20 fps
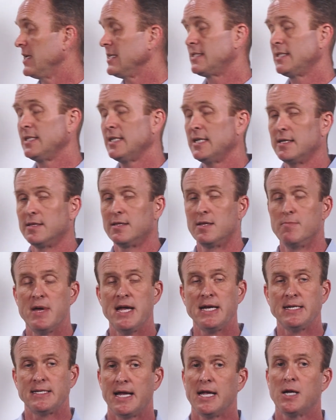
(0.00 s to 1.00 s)
that's it. The
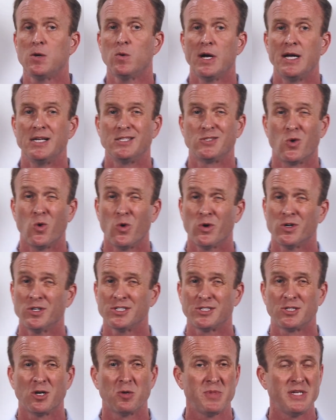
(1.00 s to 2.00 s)
main takeaway is orders,
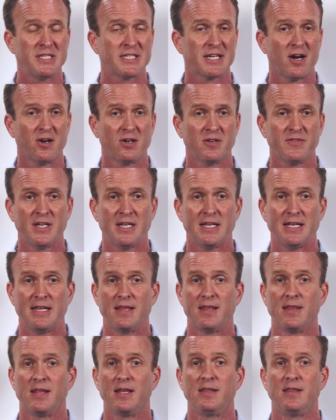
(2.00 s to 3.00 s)
don't be scared of it.
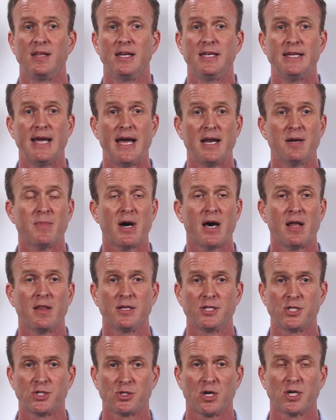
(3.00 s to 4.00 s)
The data model and
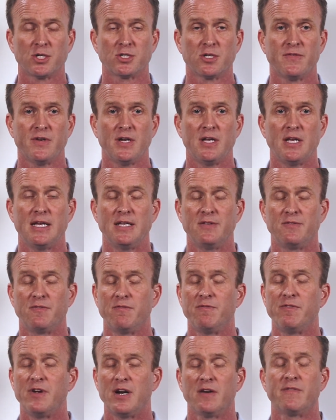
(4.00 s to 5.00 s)
the structure of it is
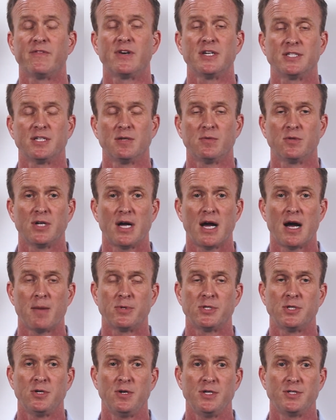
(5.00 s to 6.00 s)
very, very similar to
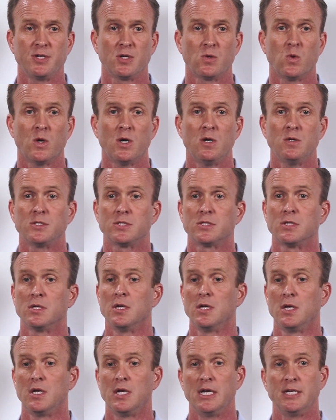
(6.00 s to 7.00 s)
opportunities and quotes.
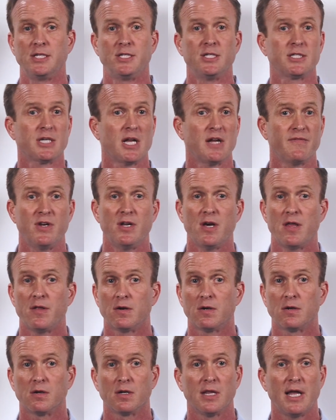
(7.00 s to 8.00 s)
It's just kind of
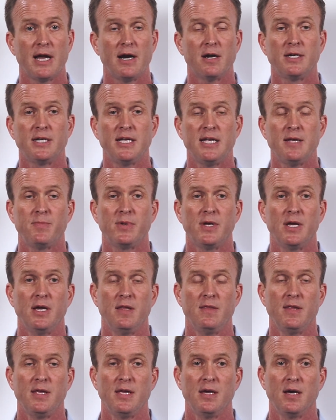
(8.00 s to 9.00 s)
another layer deep
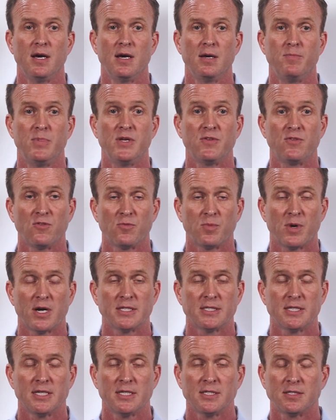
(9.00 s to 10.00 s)
in the business
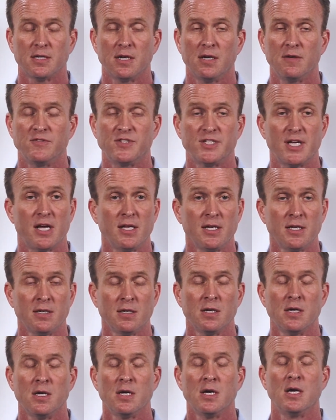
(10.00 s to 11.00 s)
process of selling.
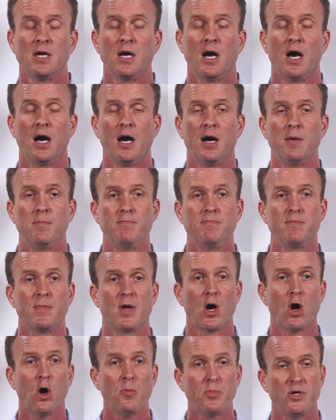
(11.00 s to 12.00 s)

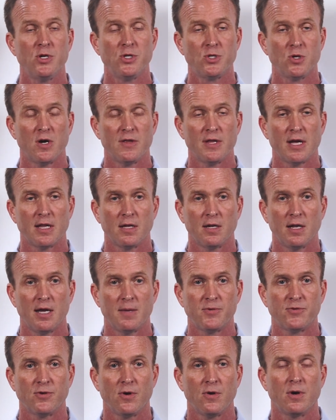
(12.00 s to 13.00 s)
Hope you enjoyed that little
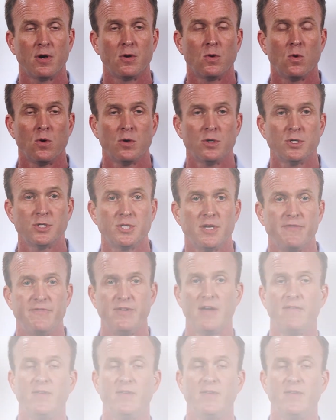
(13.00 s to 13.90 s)
episode on orders. If you